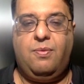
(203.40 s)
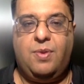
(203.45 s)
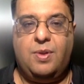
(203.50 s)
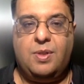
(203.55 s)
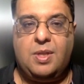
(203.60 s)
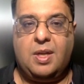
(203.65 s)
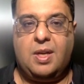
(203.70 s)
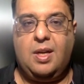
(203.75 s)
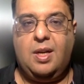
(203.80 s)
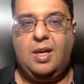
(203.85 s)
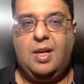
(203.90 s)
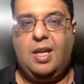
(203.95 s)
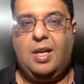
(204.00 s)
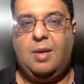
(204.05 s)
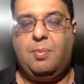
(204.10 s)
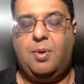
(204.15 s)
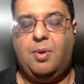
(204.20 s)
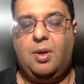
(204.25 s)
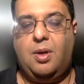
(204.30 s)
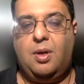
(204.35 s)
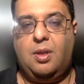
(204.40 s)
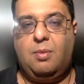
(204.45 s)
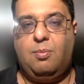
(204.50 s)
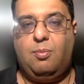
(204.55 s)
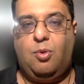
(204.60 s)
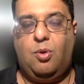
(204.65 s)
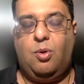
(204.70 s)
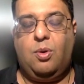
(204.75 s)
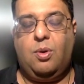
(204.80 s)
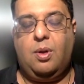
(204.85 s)
physical labor,
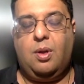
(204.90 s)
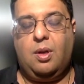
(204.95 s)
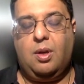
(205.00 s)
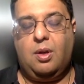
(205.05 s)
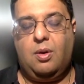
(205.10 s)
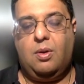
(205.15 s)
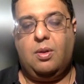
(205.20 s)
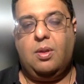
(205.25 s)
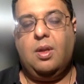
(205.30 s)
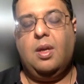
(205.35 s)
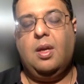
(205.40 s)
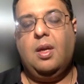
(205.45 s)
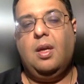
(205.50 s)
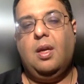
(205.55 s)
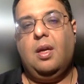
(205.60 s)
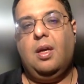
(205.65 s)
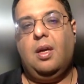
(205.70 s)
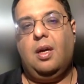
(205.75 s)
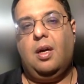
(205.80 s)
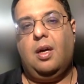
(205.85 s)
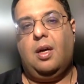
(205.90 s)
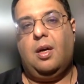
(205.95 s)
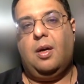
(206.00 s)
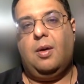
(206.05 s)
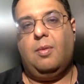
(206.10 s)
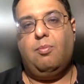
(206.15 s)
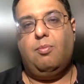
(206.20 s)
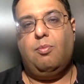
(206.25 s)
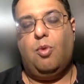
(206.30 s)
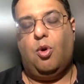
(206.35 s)

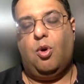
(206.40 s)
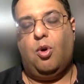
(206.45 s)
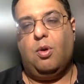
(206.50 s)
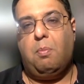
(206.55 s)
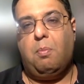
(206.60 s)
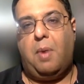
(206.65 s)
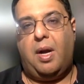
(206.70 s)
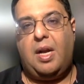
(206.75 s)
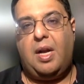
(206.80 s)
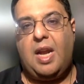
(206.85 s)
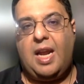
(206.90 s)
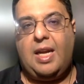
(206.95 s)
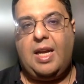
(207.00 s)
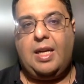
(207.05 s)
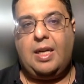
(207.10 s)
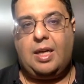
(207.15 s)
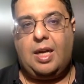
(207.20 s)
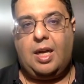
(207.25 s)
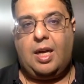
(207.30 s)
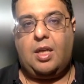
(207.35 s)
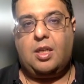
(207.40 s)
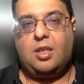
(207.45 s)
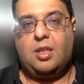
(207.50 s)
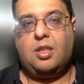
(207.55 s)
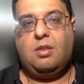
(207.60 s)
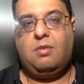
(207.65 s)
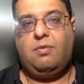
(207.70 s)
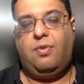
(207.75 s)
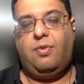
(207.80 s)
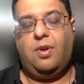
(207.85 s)
more mundane
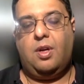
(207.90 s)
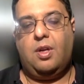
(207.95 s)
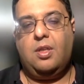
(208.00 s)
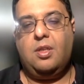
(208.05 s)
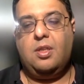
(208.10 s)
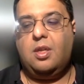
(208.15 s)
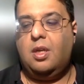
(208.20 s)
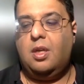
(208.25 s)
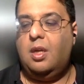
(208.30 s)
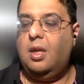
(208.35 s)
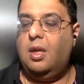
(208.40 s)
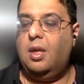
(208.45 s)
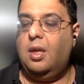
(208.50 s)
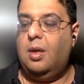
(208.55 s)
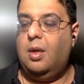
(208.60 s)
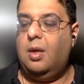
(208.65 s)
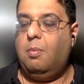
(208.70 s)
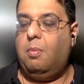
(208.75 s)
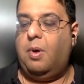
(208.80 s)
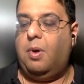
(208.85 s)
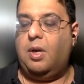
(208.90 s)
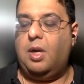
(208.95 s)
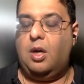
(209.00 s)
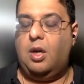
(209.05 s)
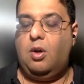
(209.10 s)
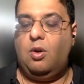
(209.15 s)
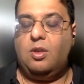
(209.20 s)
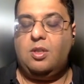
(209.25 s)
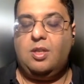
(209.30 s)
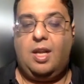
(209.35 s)
tasks first. But
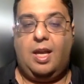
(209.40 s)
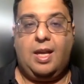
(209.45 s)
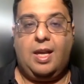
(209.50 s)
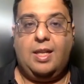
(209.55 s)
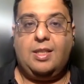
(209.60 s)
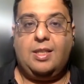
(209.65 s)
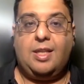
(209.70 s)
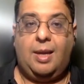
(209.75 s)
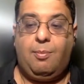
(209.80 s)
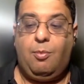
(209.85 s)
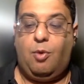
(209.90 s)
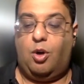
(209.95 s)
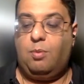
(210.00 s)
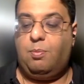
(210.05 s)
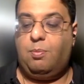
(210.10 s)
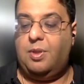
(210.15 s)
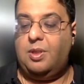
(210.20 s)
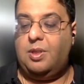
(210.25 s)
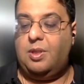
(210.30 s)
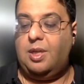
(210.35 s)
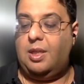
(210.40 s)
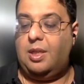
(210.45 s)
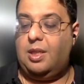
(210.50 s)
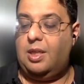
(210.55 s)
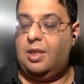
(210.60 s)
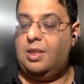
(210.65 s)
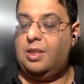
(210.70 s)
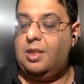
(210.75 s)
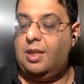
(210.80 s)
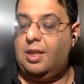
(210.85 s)
it looks like, and Sam Altman said
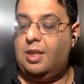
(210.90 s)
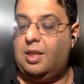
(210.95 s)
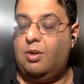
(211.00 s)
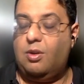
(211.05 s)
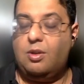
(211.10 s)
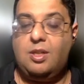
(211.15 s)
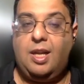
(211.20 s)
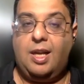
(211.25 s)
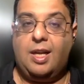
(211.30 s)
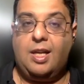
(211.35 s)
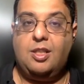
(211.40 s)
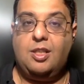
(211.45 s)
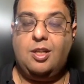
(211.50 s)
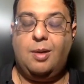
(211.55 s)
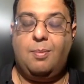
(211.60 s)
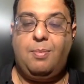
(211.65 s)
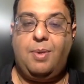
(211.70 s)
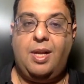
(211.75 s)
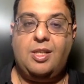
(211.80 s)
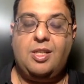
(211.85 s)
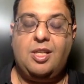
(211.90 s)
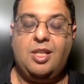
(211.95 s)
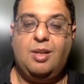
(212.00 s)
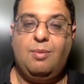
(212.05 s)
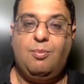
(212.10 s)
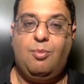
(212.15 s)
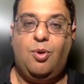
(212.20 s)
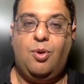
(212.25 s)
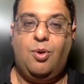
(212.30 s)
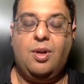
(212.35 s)
this, it looks like it's replacing
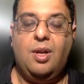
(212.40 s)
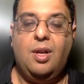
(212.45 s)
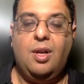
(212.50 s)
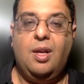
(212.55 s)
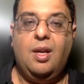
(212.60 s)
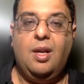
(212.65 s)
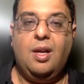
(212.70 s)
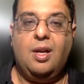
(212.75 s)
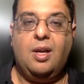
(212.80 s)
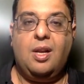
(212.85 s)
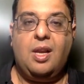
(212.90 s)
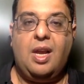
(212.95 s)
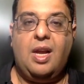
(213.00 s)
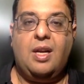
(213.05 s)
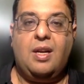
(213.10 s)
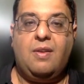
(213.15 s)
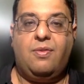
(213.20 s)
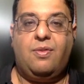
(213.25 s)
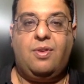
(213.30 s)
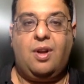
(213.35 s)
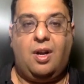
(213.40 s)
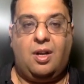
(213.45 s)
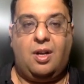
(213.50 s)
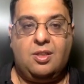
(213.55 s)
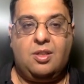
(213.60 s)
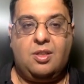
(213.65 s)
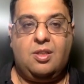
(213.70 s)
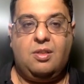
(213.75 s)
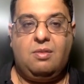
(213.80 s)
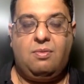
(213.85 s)
the more creative
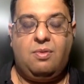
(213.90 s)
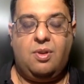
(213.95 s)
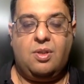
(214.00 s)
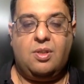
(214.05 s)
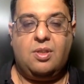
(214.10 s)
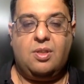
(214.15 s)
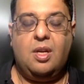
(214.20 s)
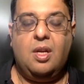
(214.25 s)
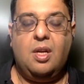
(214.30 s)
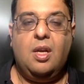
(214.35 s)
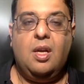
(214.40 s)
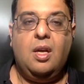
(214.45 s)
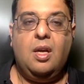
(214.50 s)
tasks first.